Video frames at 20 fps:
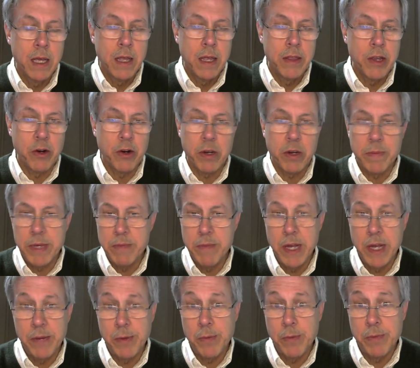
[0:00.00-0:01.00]
there can be
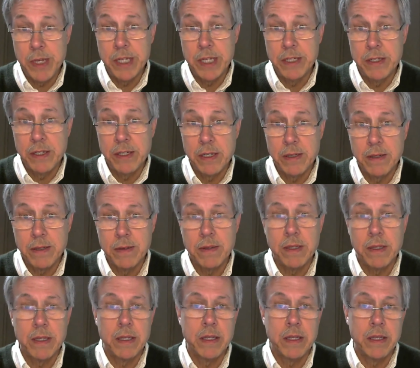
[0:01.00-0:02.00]
minimum bids,
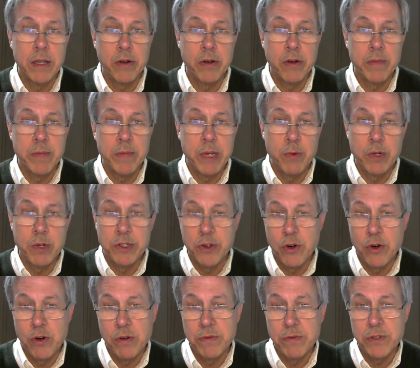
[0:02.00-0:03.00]
there can be
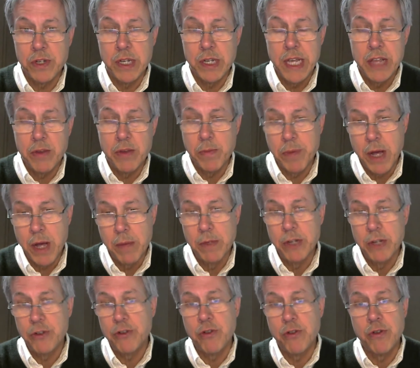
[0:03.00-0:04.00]
reserves, either
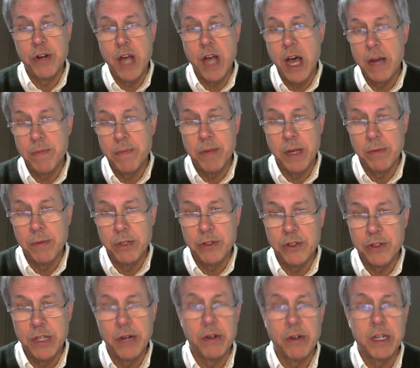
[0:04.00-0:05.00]
published or non-published,
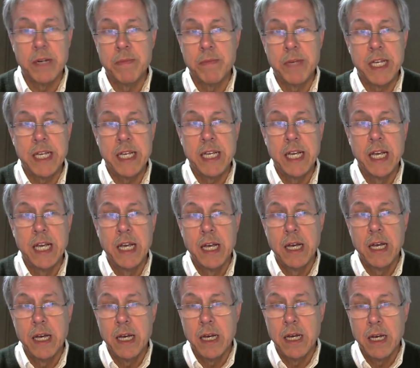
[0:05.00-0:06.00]
there can be
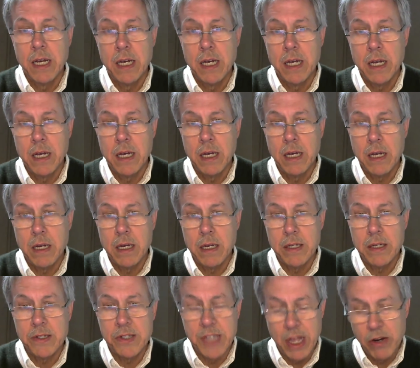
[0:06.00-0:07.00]

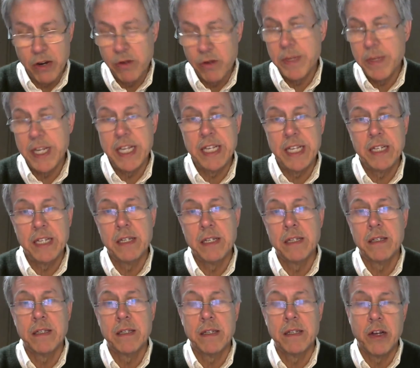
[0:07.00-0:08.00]
seller bidding,
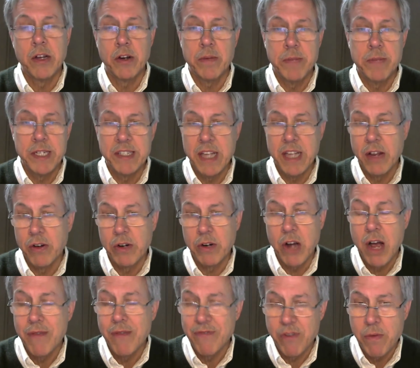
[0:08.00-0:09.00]
there can be seller
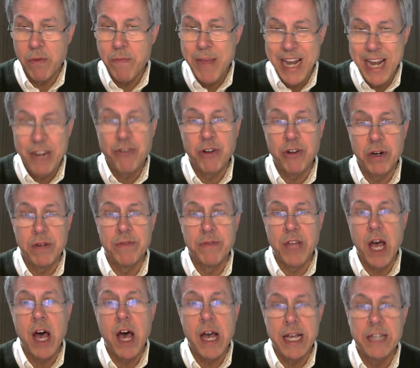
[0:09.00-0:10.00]
confirmation of the
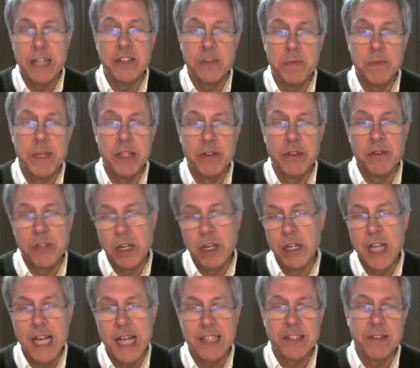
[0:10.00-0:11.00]
highest bid. There's
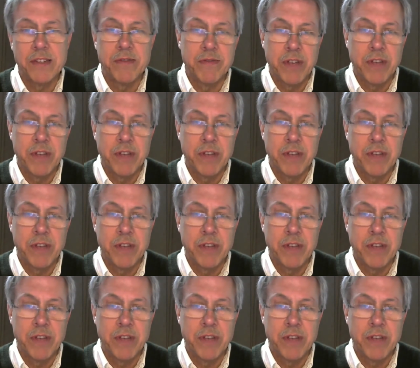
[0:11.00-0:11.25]
lots of